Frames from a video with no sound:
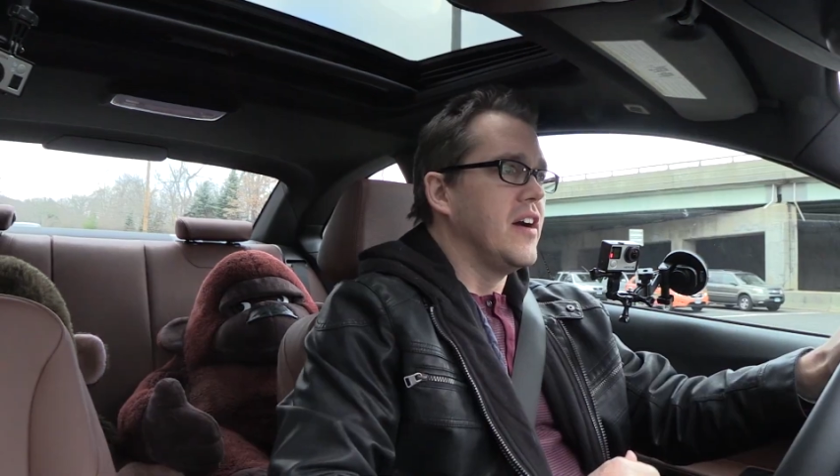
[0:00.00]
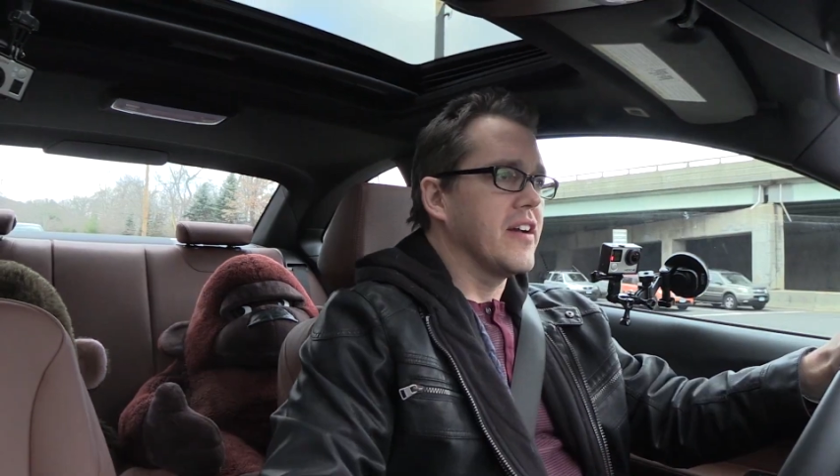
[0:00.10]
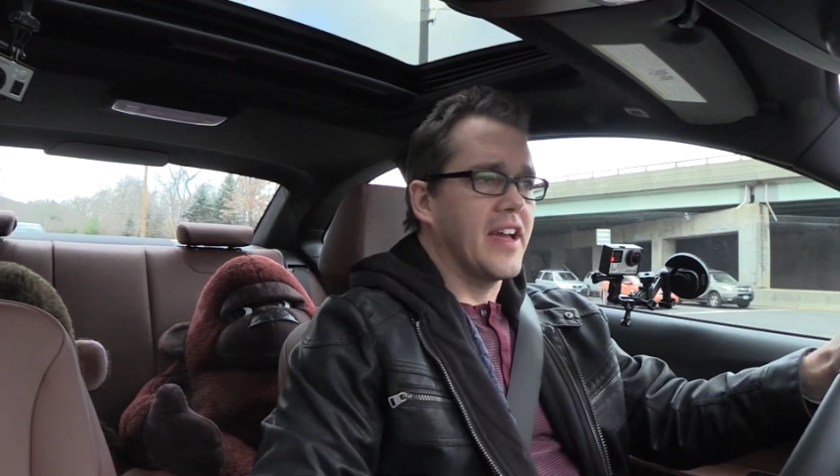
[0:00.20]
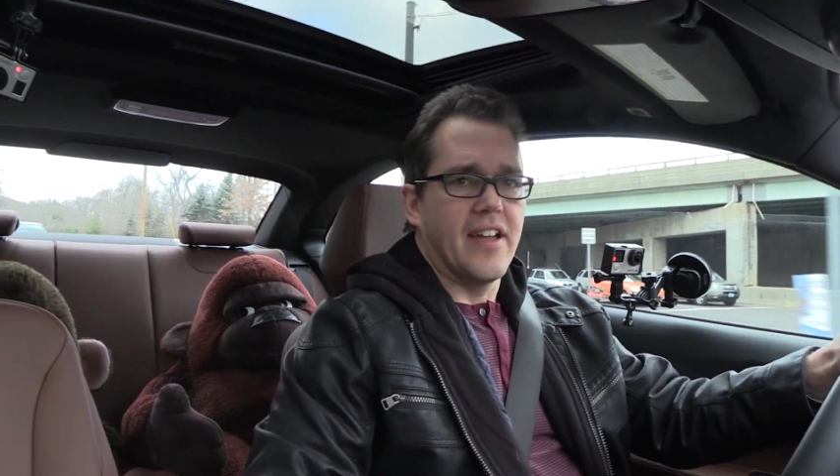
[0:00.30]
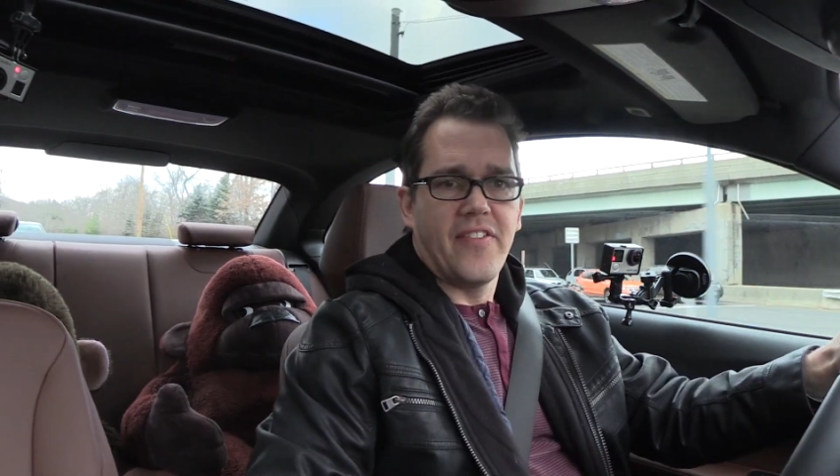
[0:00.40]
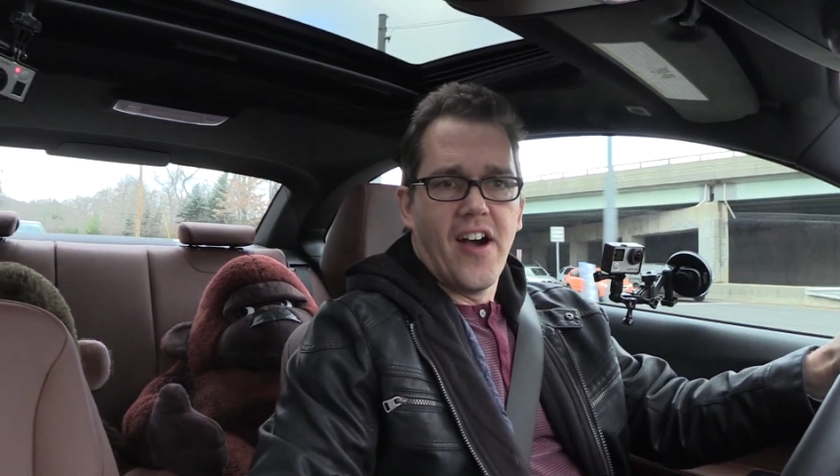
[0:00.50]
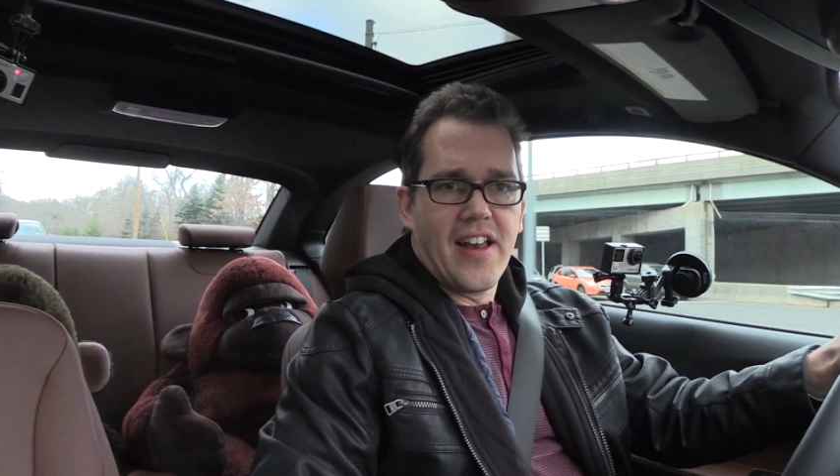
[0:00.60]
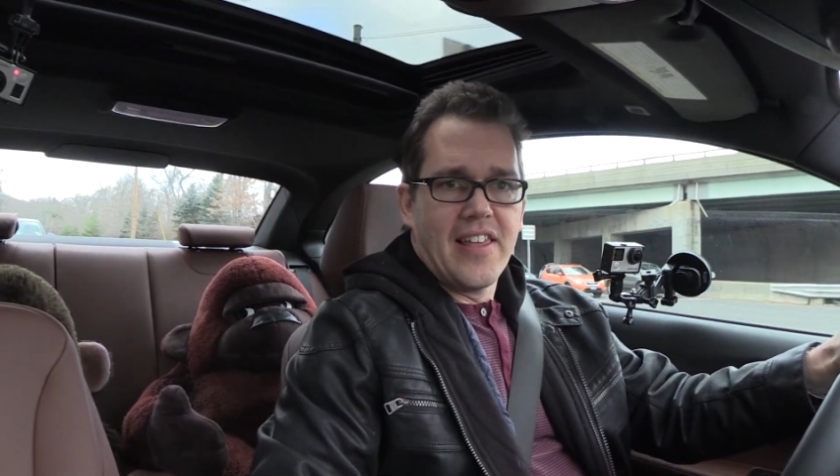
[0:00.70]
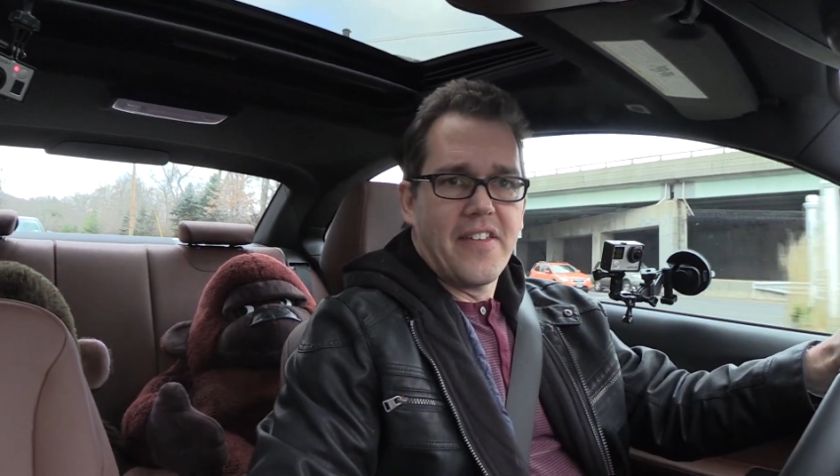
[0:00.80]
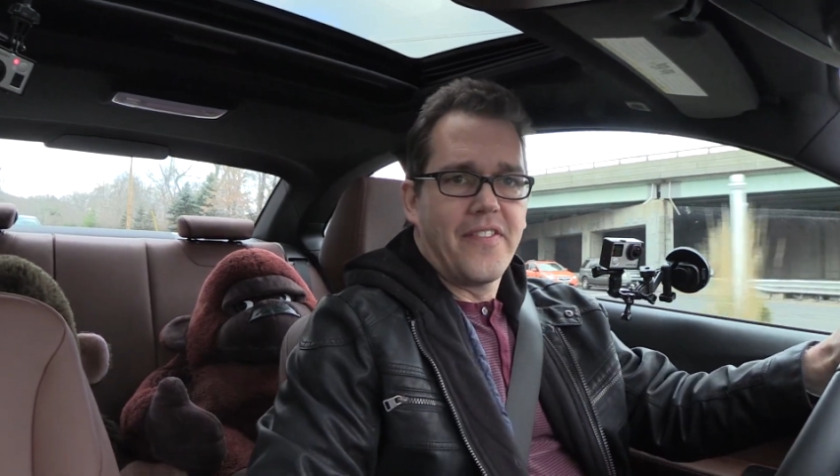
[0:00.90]
Okay,
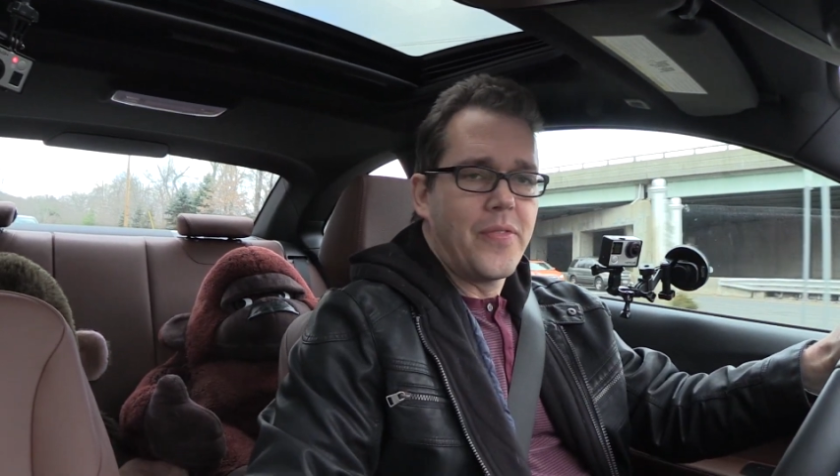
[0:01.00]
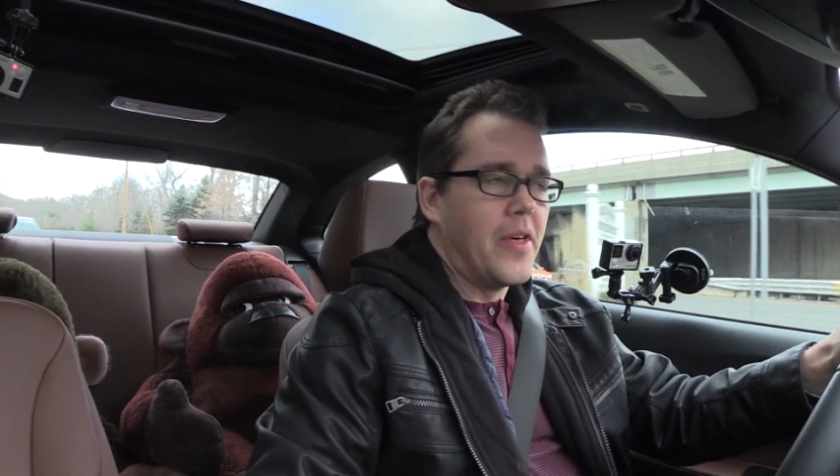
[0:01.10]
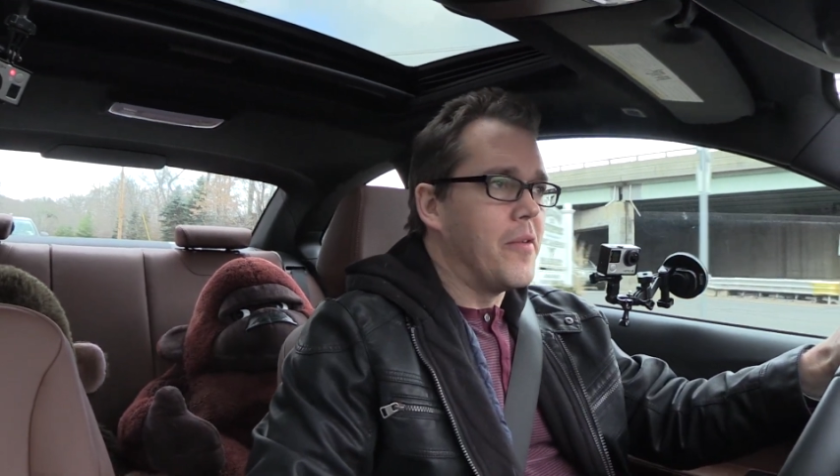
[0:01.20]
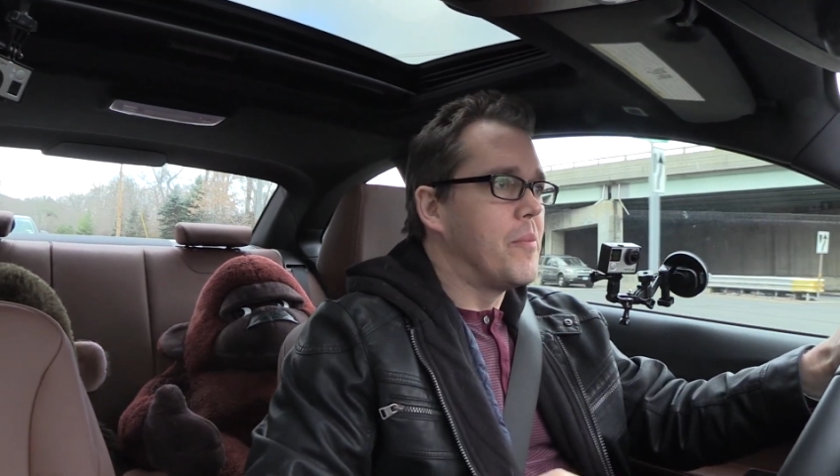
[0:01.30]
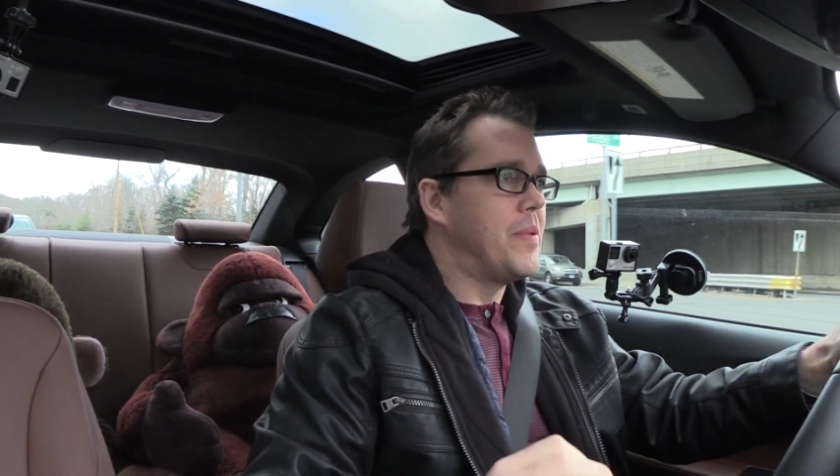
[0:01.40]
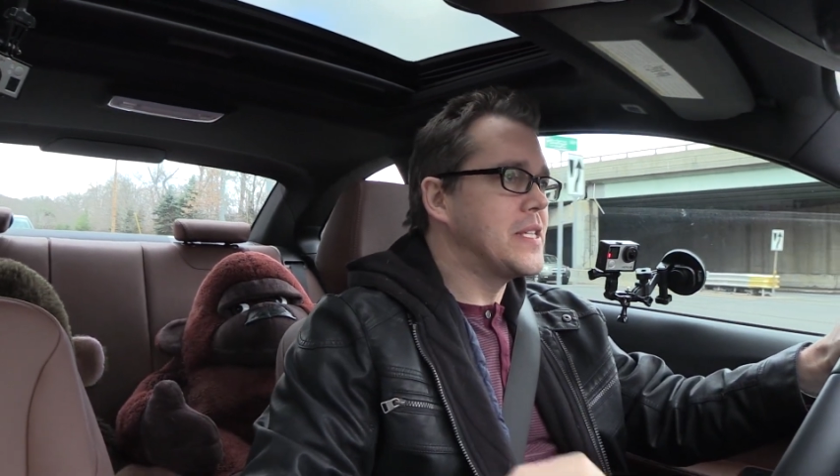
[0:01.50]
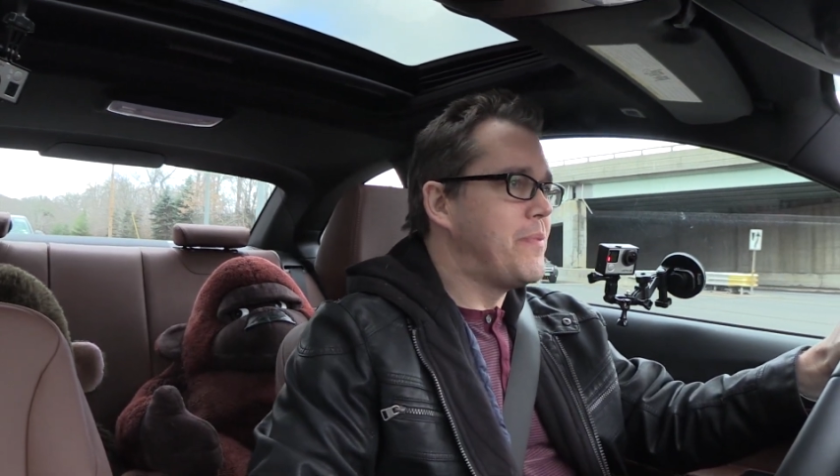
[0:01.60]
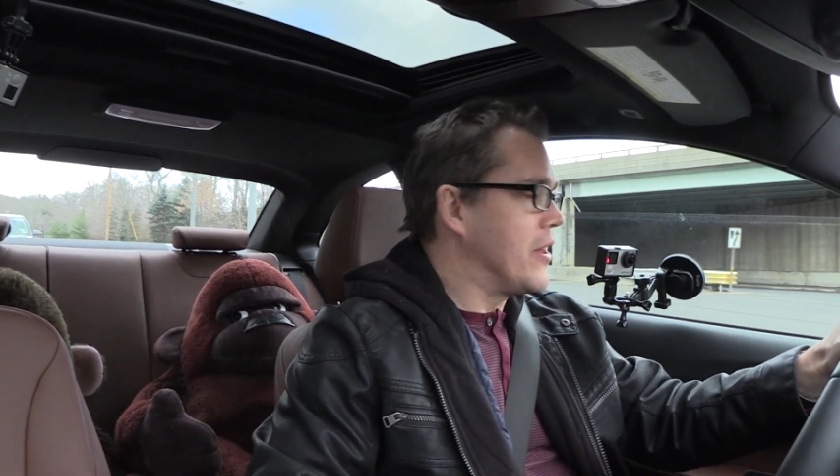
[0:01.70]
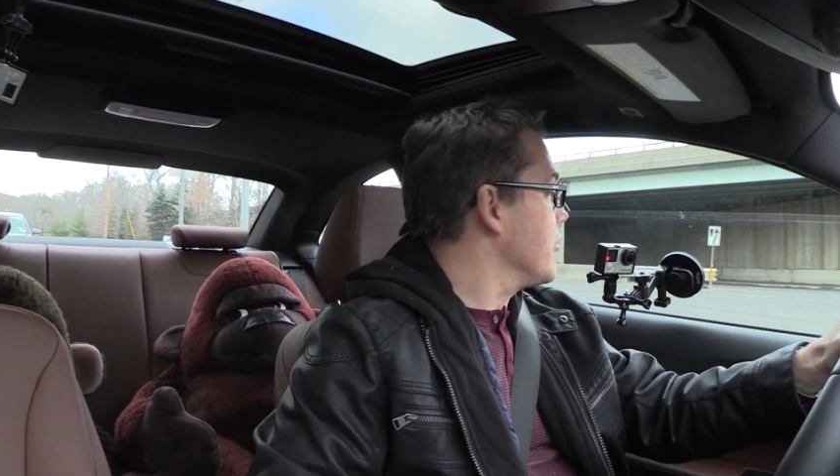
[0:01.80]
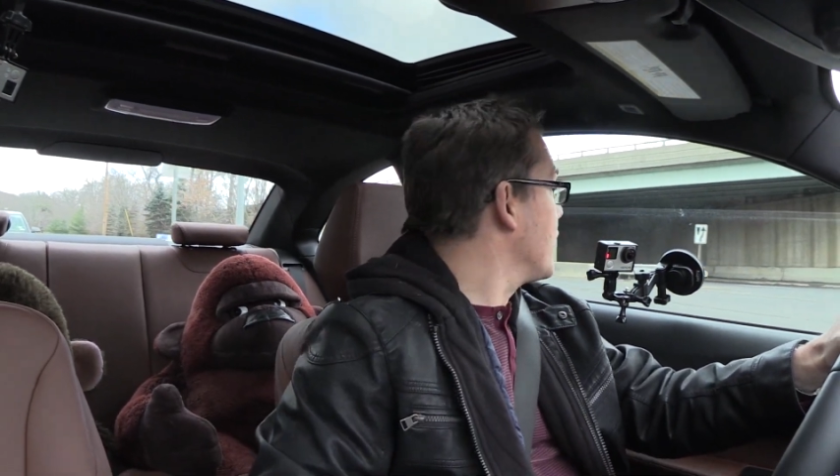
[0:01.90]
finally, the best bit of